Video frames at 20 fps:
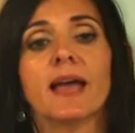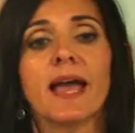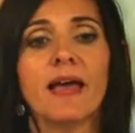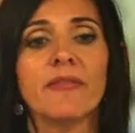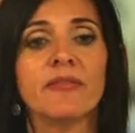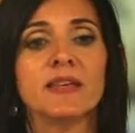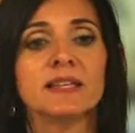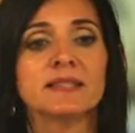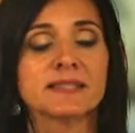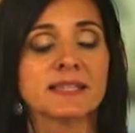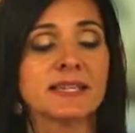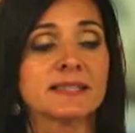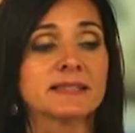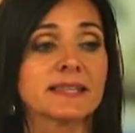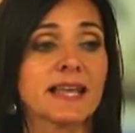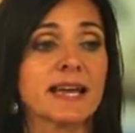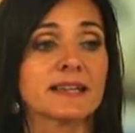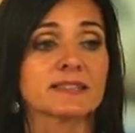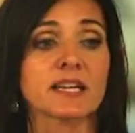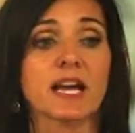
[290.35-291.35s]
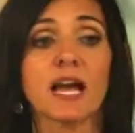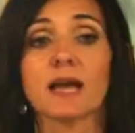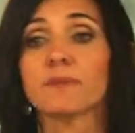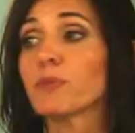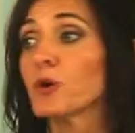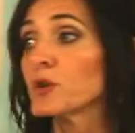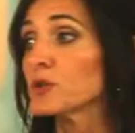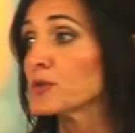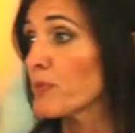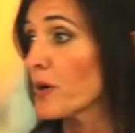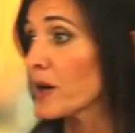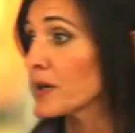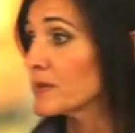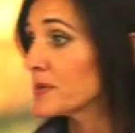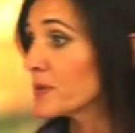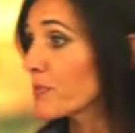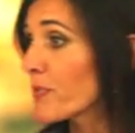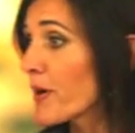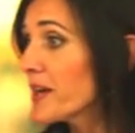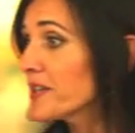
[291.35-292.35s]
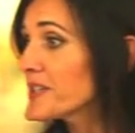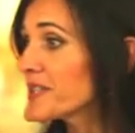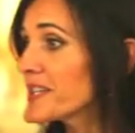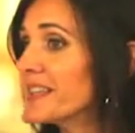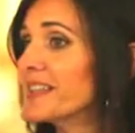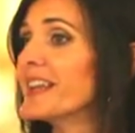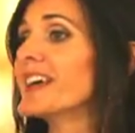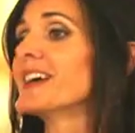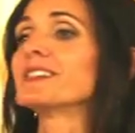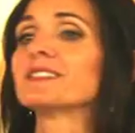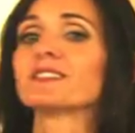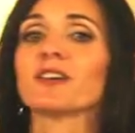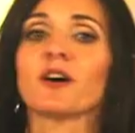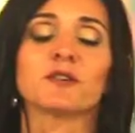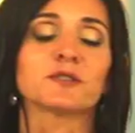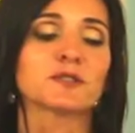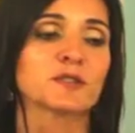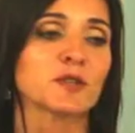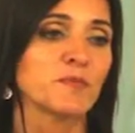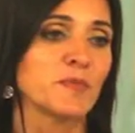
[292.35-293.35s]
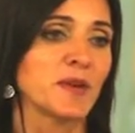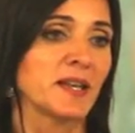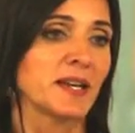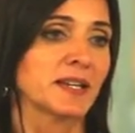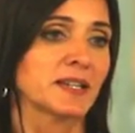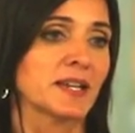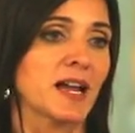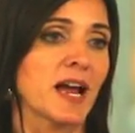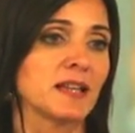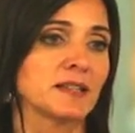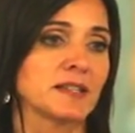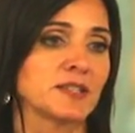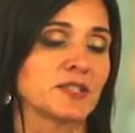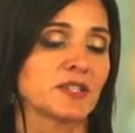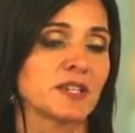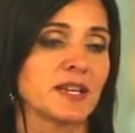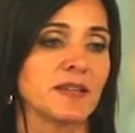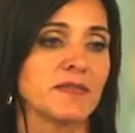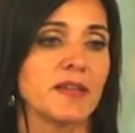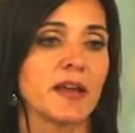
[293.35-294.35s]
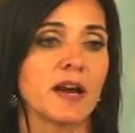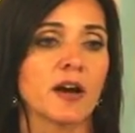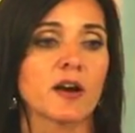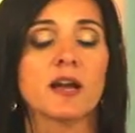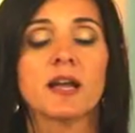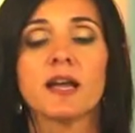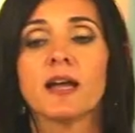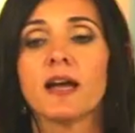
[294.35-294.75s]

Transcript: And then since that time, postpartum depression has also been acknowledged in there.